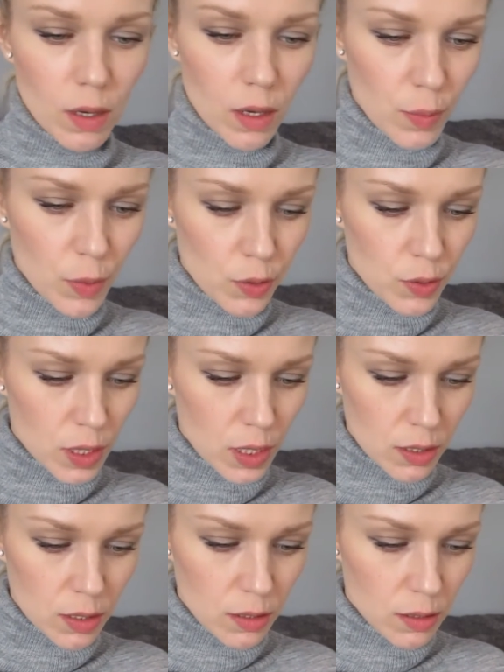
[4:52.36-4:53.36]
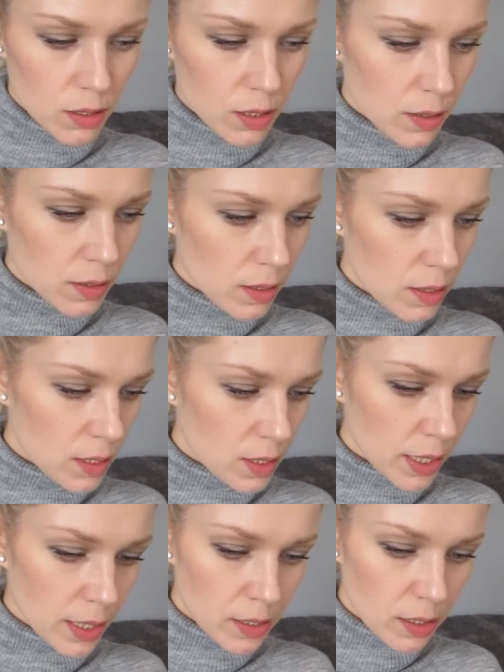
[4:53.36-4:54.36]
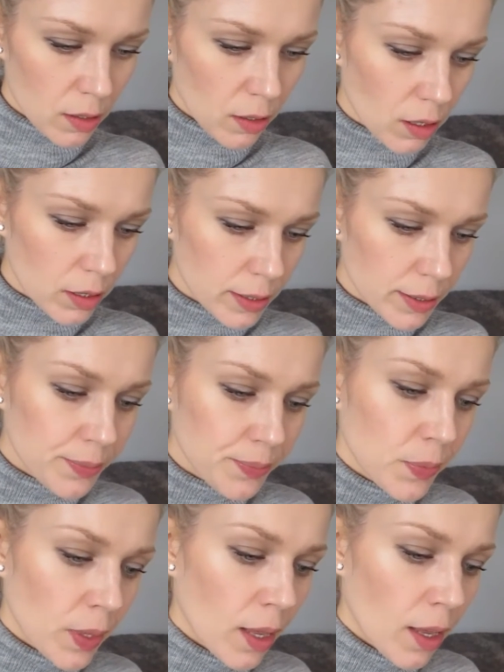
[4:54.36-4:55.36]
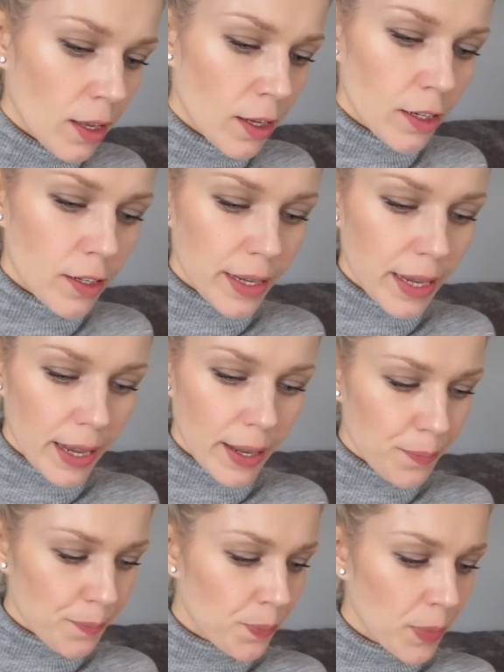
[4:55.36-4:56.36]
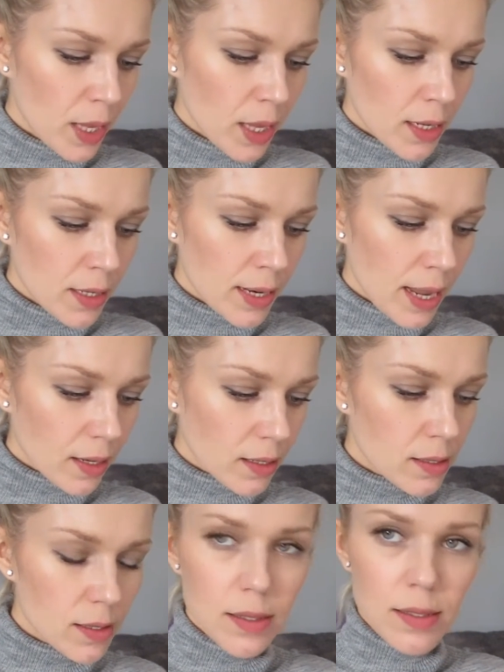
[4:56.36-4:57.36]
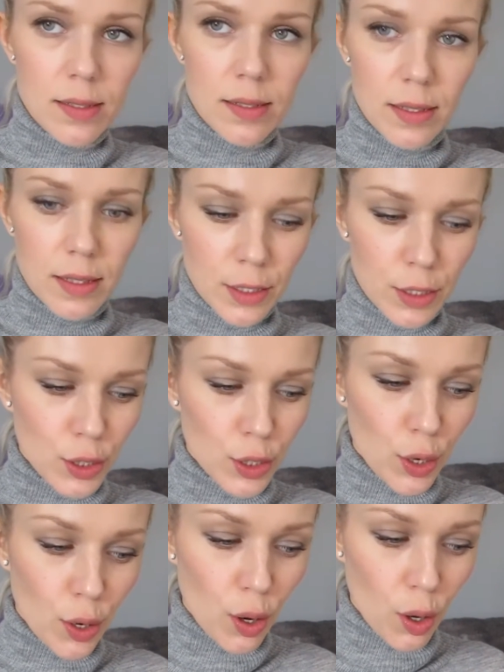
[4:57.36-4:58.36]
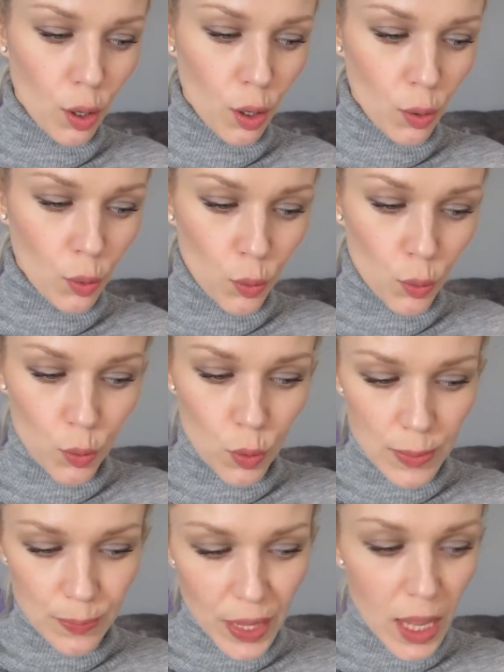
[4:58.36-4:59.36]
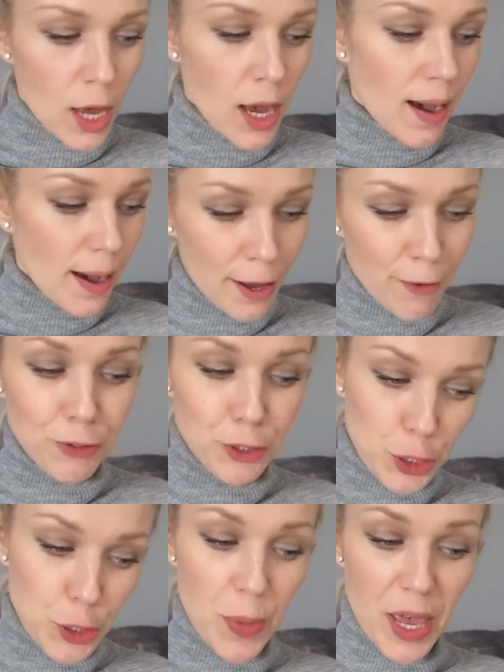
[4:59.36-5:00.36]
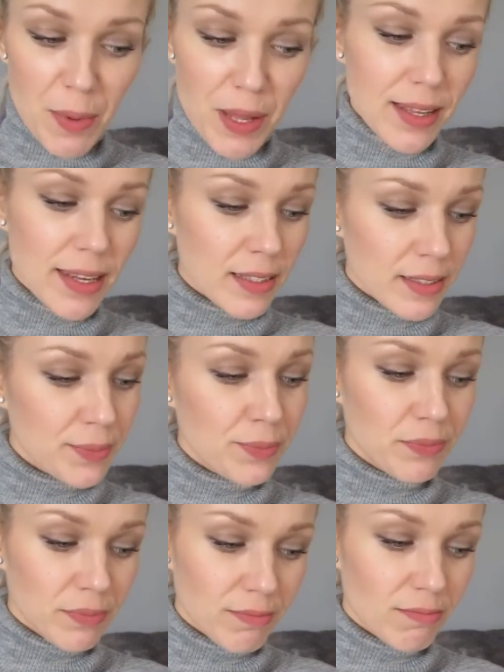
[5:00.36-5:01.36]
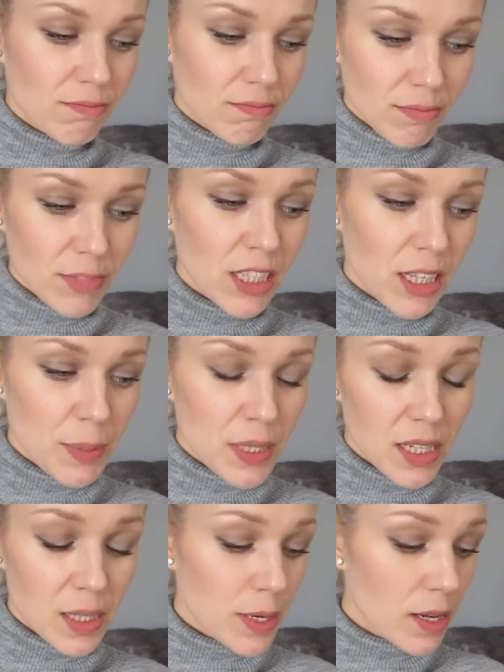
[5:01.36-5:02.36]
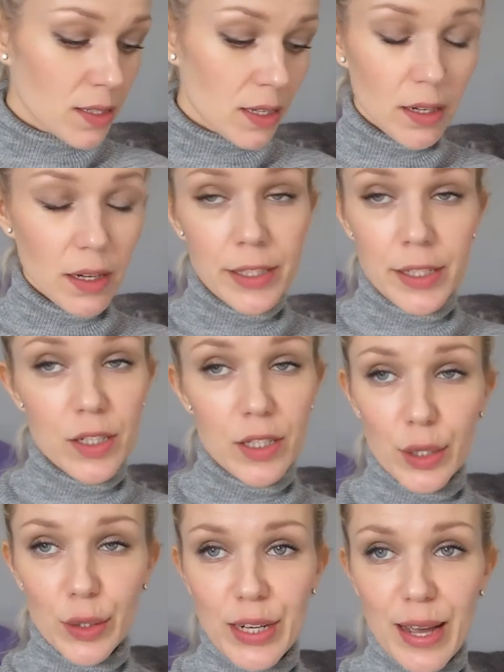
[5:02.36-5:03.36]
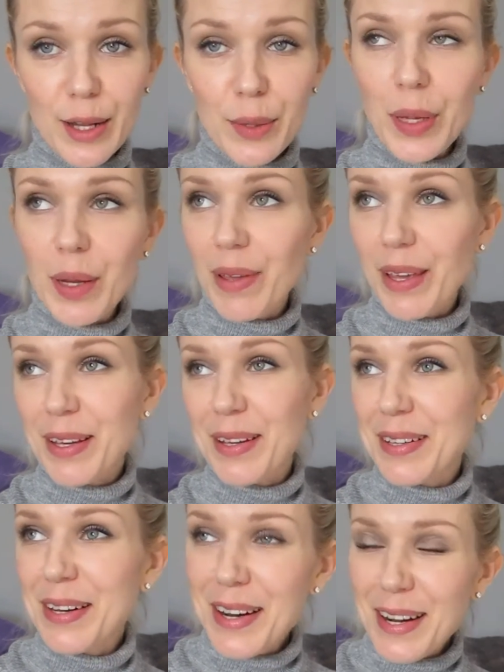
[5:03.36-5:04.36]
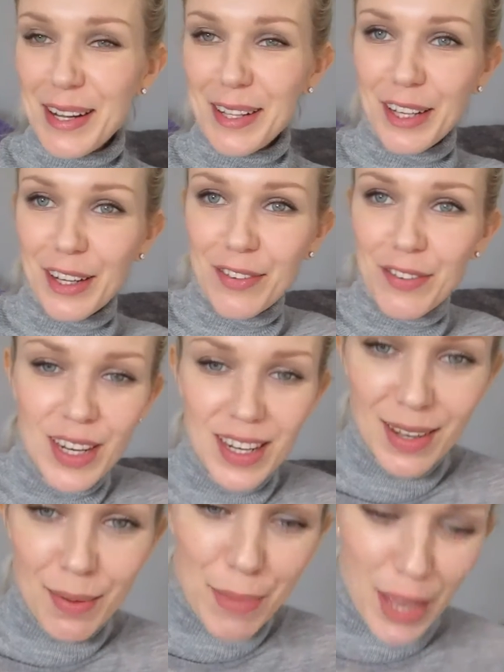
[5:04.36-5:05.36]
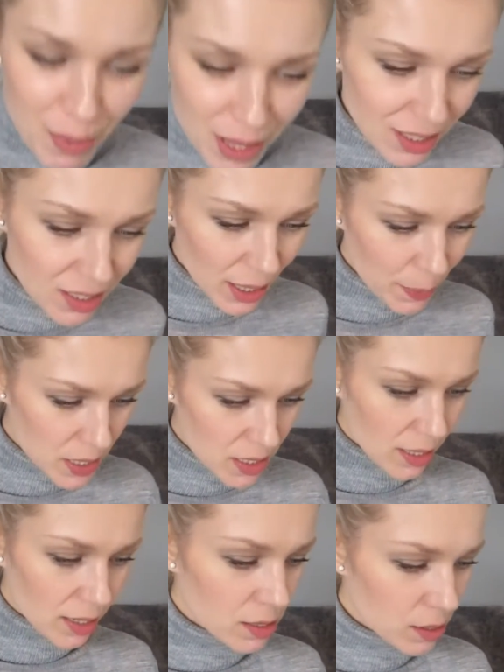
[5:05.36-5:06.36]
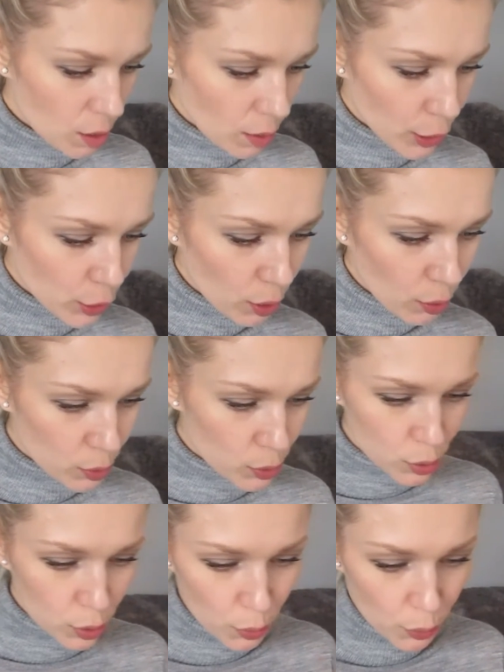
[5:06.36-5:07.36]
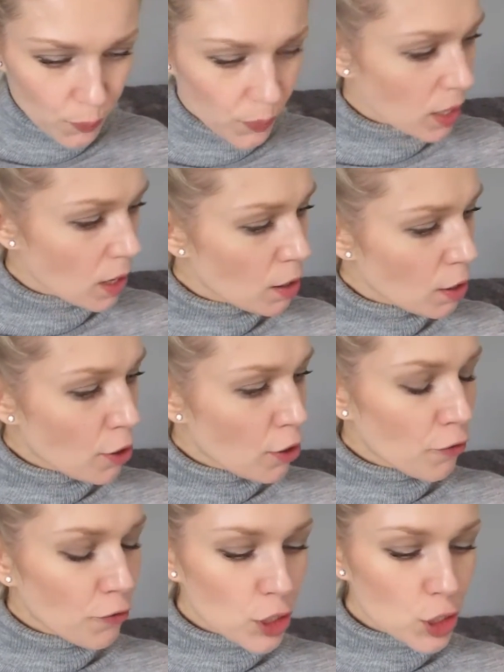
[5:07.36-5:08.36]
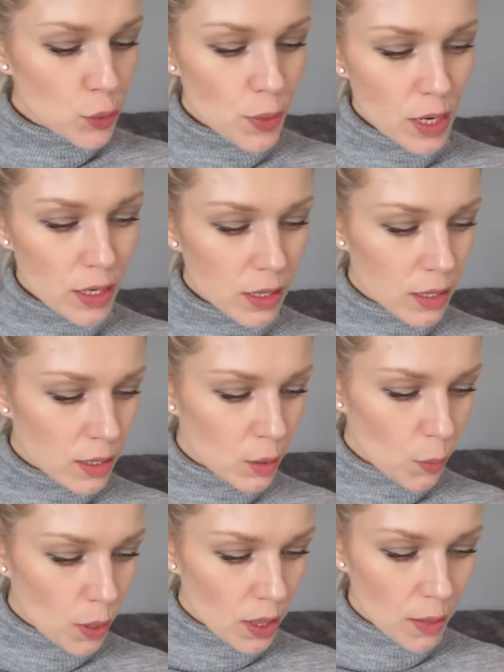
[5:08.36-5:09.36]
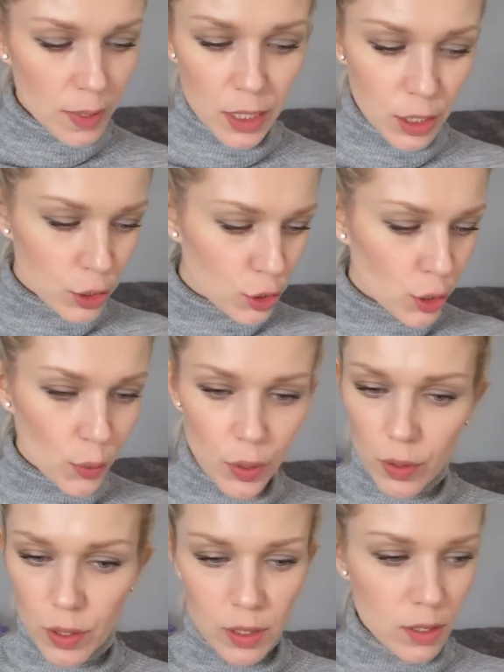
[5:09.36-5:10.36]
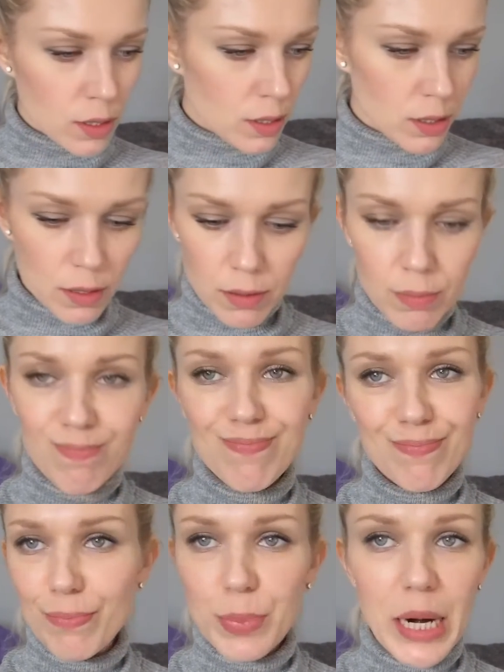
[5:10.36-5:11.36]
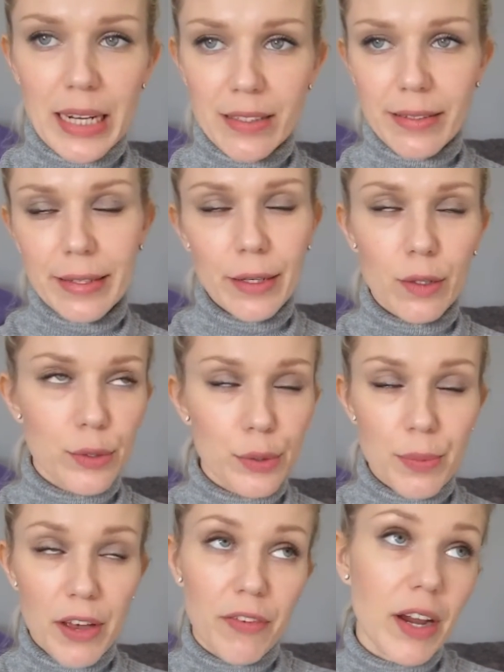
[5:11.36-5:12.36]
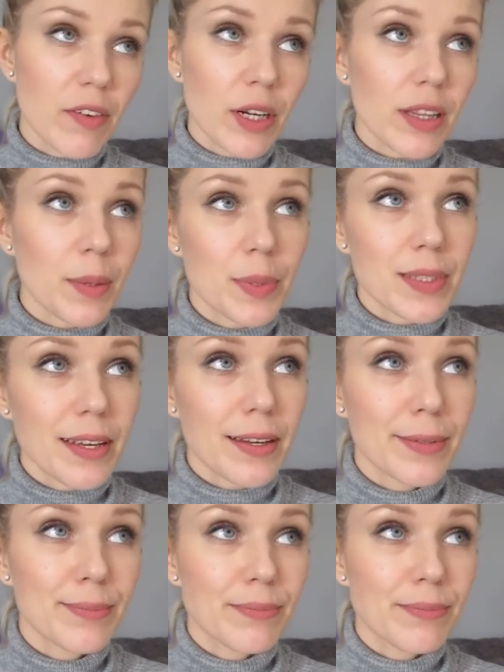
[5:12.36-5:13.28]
I'm using it these days a lot. Okay, next go... I have two Maybelline lipsticks because I seriously couldn't help it, because I love Maybelline lipsticks, so I chose two. First one, the one I'm gonna show you, is practically also my favorite lipstick.